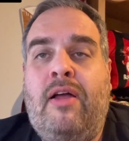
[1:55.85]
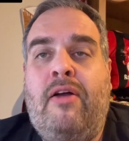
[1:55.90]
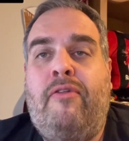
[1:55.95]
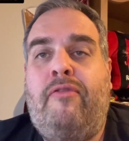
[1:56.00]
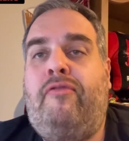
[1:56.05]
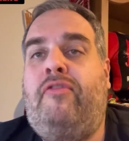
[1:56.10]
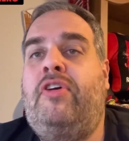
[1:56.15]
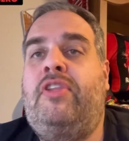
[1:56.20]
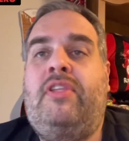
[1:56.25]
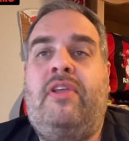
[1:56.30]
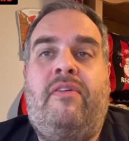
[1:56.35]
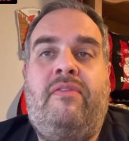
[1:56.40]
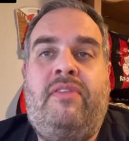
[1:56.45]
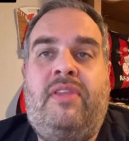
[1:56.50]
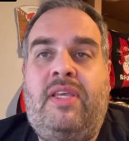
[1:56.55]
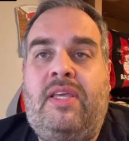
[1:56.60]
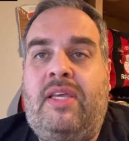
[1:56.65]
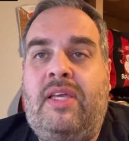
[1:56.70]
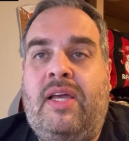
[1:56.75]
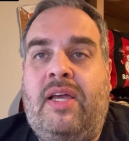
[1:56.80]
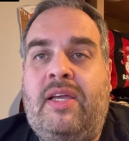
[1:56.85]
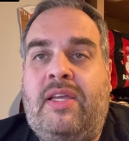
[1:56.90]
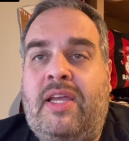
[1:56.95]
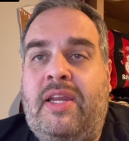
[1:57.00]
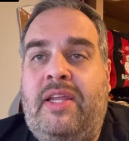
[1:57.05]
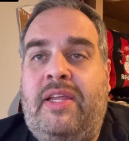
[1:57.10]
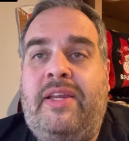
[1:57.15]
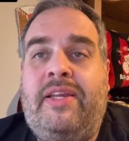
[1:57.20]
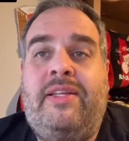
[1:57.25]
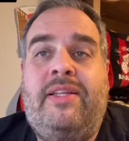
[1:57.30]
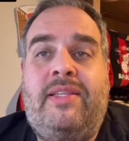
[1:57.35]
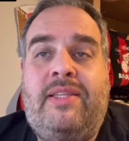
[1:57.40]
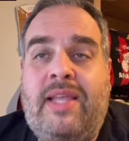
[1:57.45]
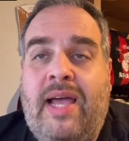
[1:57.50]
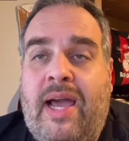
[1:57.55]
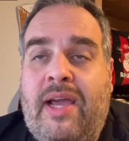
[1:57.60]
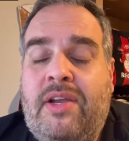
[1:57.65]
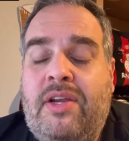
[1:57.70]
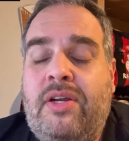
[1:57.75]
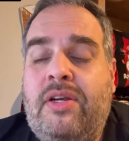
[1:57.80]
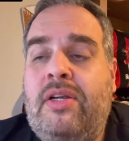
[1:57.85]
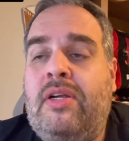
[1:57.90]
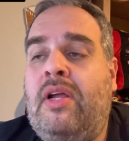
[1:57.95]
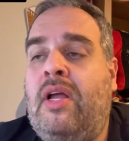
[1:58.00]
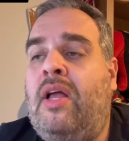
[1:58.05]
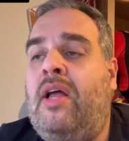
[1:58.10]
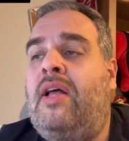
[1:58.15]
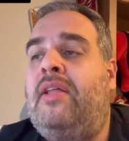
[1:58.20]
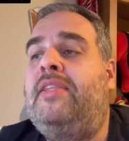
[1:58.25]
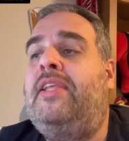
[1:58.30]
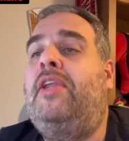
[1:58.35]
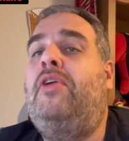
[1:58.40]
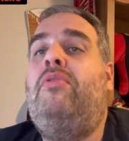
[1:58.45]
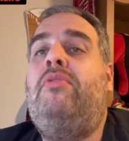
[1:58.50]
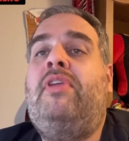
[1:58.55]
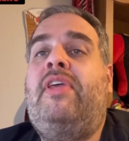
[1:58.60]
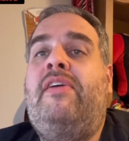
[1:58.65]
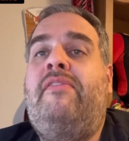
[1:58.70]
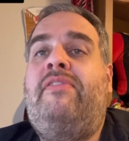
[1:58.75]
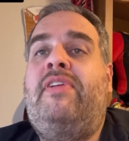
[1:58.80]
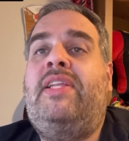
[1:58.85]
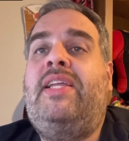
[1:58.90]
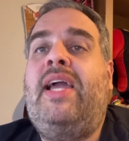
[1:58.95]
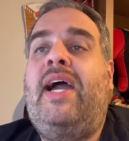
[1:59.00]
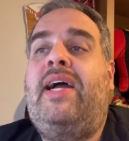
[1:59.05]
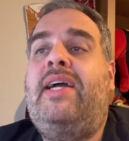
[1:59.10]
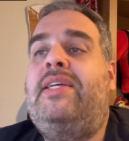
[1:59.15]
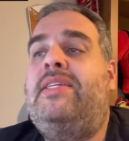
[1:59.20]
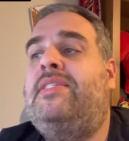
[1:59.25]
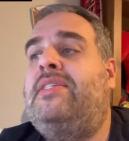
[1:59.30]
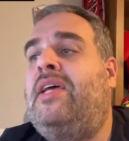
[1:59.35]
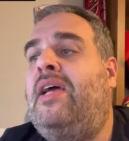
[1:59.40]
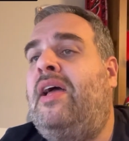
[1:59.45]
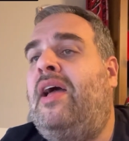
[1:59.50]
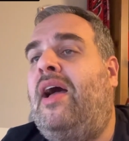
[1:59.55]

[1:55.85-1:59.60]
foot of the Canadian attacker. They don't give it, guys.